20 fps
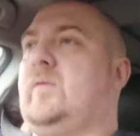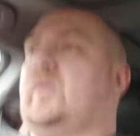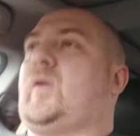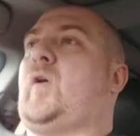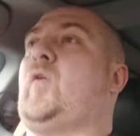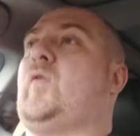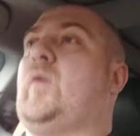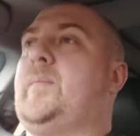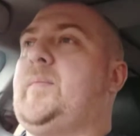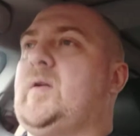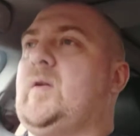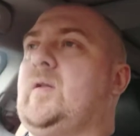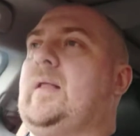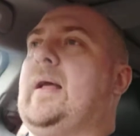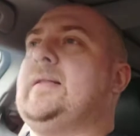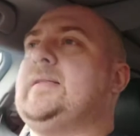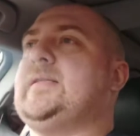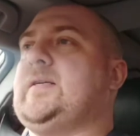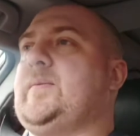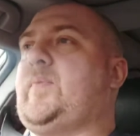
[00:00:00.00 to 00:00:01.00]
the criminal
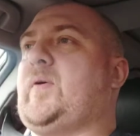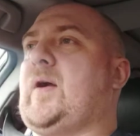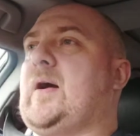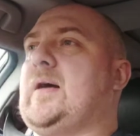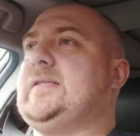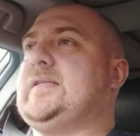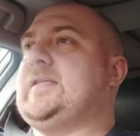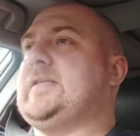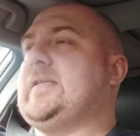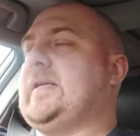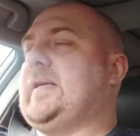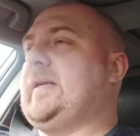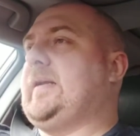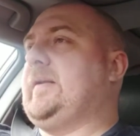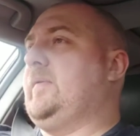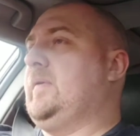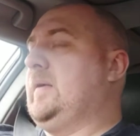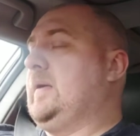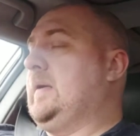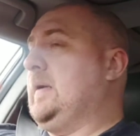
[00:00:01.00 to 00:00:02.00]
enterprise scene.